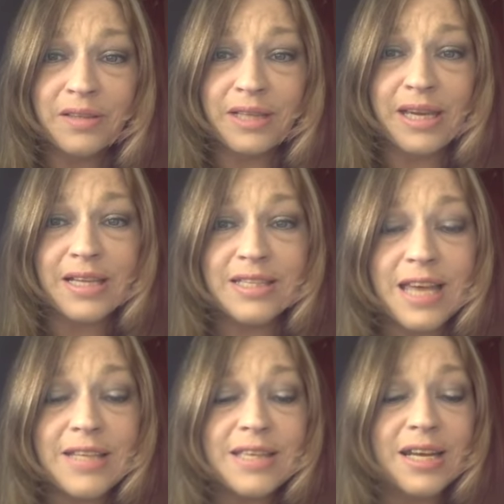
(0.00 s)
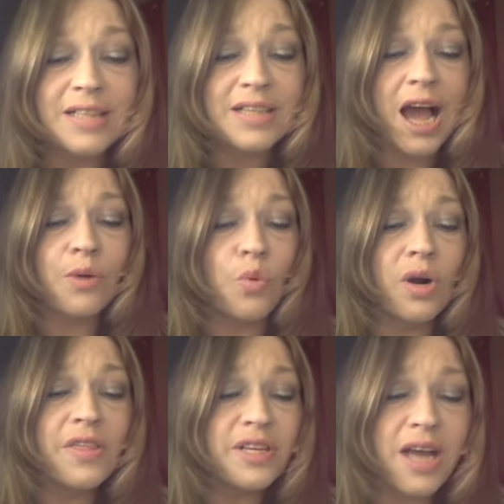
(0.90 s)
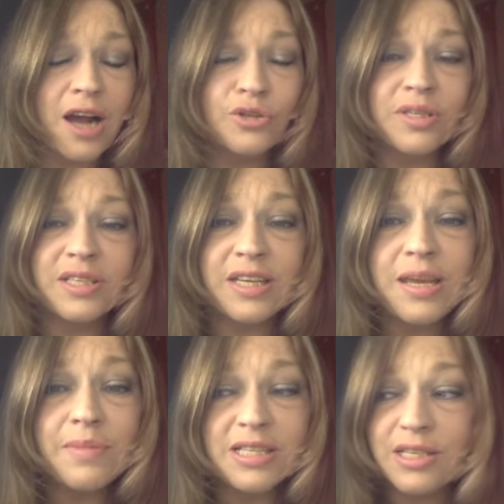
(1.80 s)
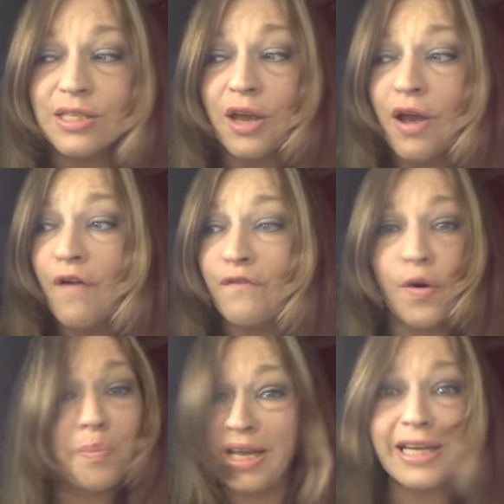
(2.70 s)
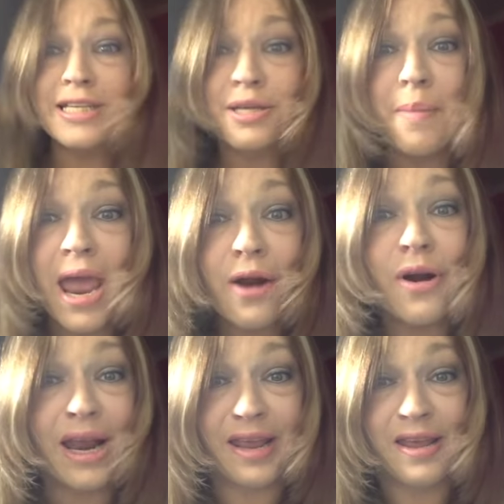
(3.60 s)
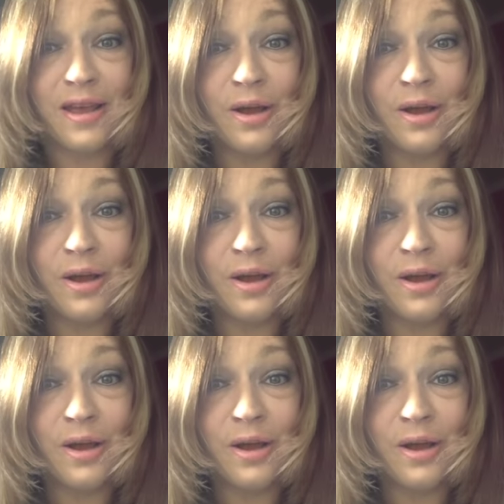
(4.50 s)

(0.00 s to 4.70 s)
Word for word: Like it says that a doc, one of the doctrines of demons is forbidding to marry,